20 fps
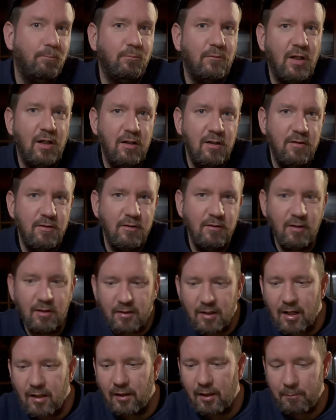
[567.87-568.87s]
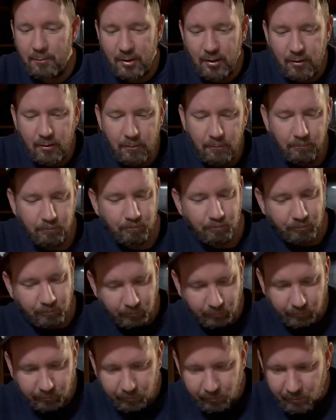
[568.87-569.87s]
anything like that, let me know.
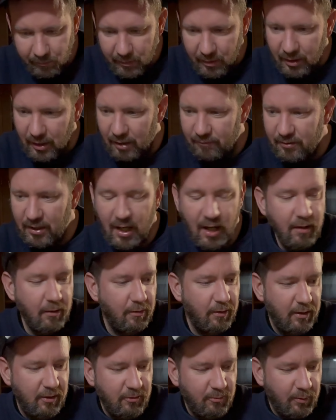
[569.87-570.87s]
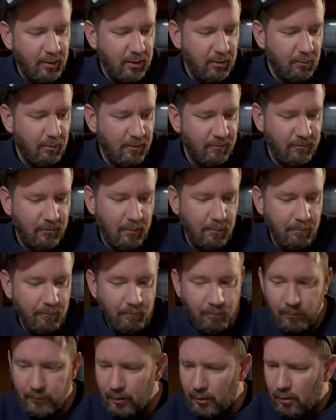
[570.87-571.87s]
Have you had all these where you are from?
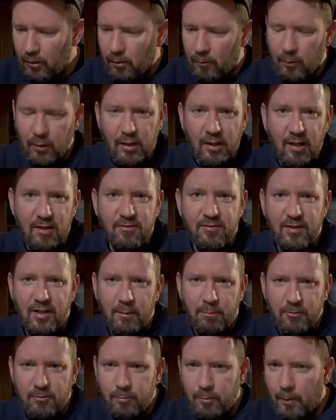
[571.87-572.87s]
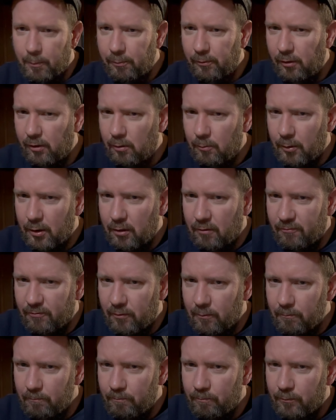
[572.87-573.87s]
Were custard apples popular where you're
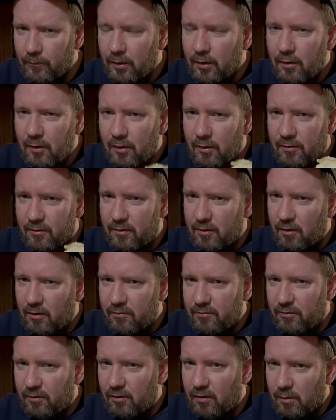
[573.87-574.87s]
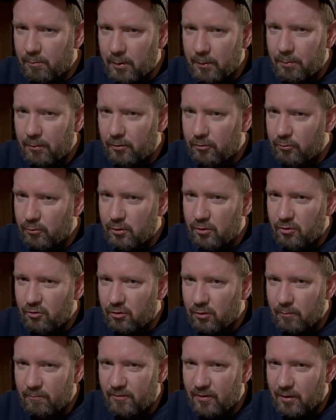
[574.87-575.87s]
from? So I noticed a lot of people are doing
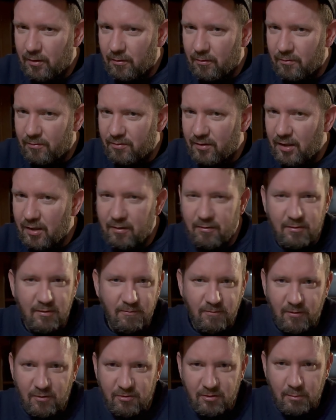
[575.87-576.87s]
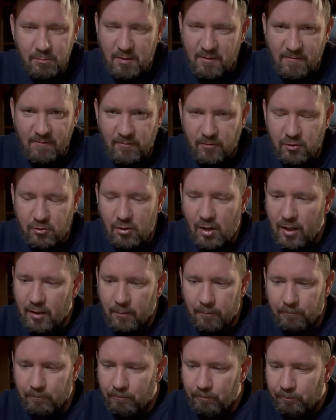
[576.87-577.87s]
YouTube videos saying it's the first time they've ever tried
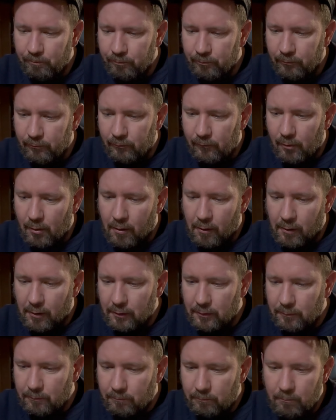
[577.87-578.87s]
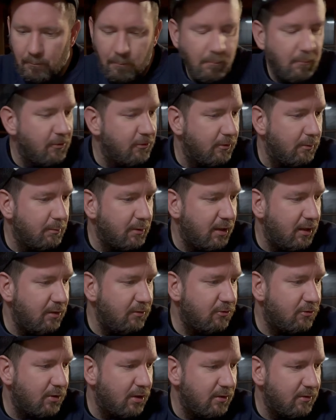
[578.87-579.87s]
them. So I'm keen
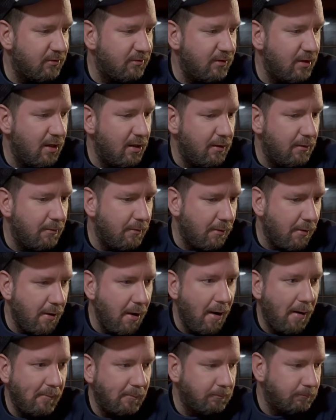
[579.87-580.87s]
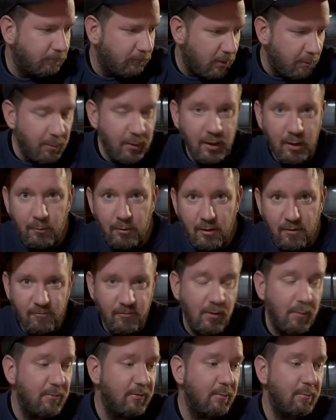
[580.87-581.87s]
to understand, yeah, depending where you're
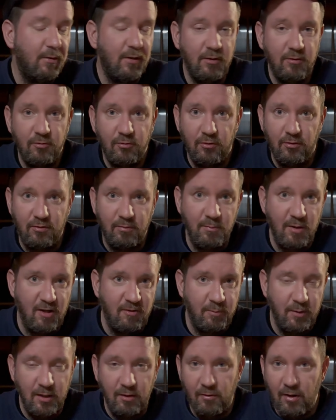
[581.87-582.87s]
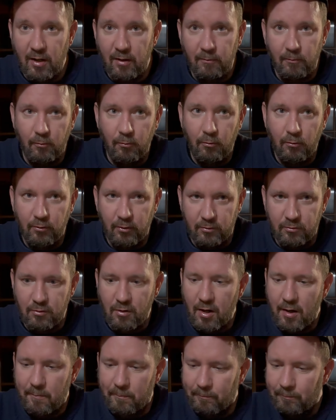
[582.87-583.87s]
from, some of these fruits may have been around all the
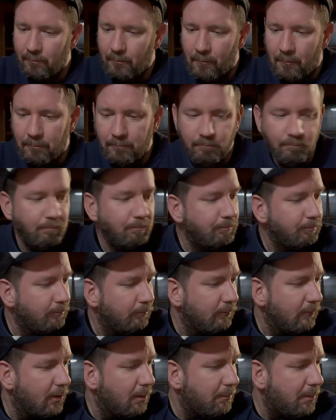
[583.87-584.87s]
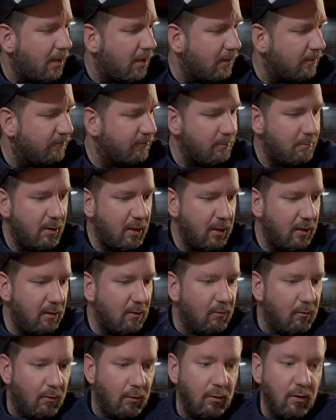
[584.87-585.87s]
time. But for
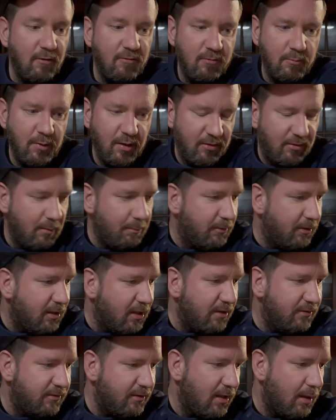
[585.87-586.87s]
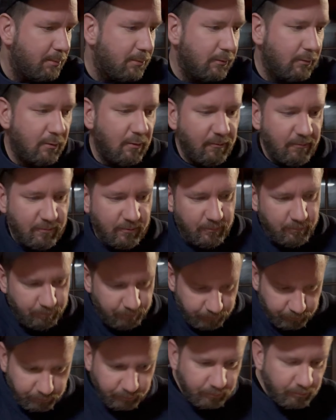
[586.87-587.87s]
me, all of them except the custard apple
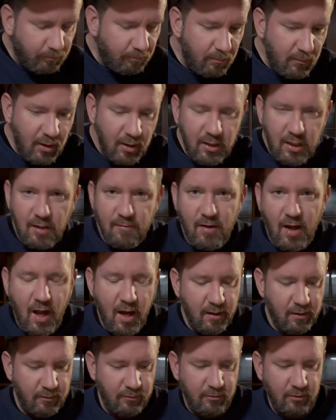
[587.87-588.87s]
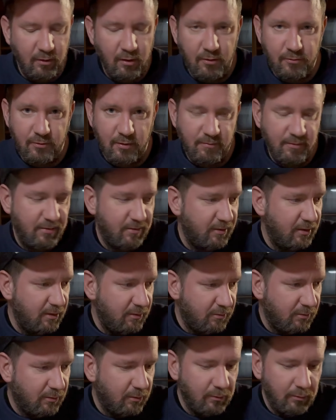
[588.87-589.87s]
I've never had until I was
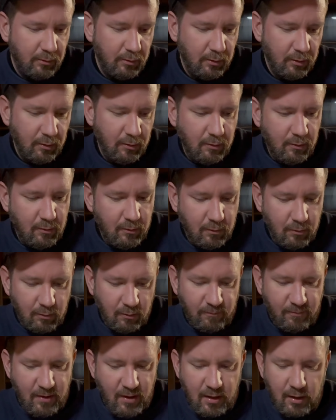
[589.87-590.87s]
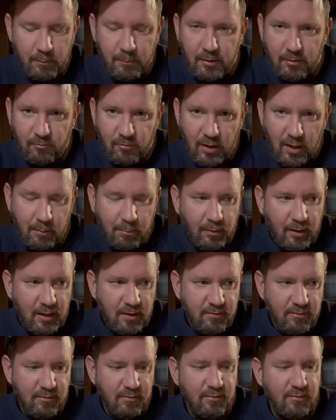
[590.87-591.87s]
overseas or found them in rare
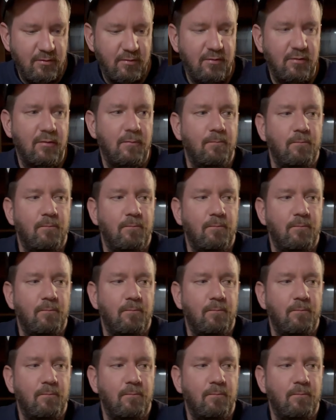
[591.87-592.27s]
places.